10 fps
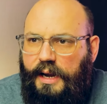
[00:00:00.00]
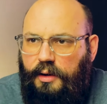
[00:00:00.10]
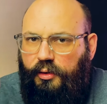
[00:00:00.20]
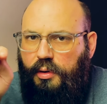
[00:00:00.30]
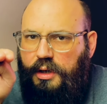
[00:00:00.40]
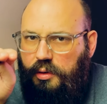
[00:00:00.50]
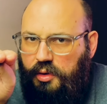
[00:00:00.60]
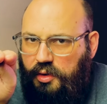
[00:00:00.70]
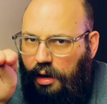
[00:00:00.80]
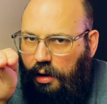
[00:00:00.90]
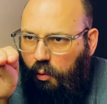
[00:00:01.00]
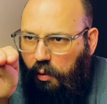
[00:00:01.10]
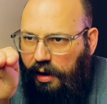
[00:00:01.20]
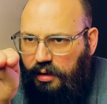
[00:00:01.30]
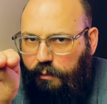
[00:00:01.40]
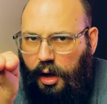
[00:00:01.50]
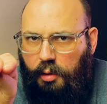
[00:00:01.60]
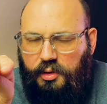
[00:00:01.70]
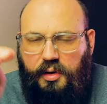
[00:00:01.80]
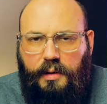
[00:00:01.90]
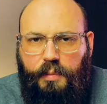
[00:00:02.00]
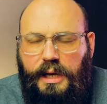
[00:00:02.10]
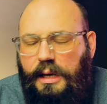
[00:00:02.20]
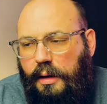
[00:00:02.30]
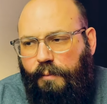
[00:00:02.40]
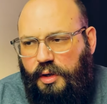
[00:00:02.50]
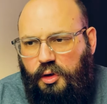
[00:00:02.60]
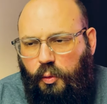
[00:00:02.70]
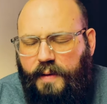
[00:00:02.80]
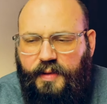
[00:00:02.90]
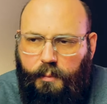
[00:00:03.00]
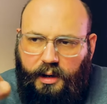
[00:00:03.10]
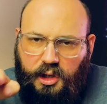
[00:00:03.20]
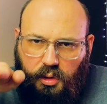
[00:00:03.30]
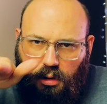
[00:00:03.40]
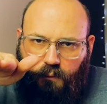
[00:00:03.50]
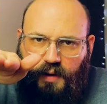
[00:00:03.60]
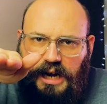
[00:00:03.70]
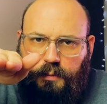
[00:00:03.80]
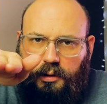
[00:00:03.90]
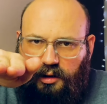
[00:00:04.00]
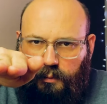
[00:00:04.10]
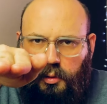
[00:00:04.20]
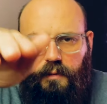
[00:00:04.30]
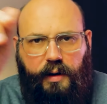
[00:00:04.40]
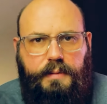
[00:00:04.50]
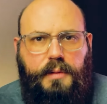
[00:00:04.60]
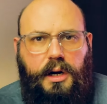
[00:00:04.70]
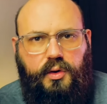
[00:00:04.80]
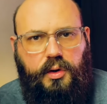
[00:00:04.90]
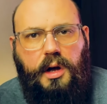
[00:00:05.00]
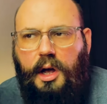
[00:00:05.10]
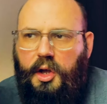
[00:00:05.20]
And as soon as you saw where the ball was going to be, you'd swing there because you know a fastball doesn't move very much.